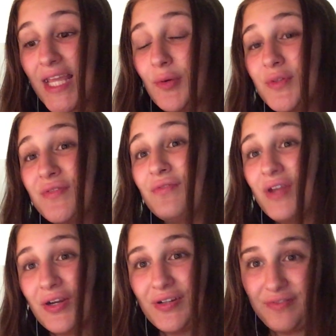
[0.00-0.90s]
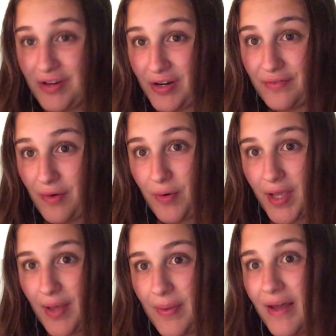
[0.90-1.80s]
It was very, very
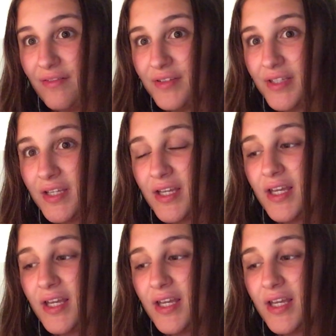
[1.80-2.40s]
vocab heavy.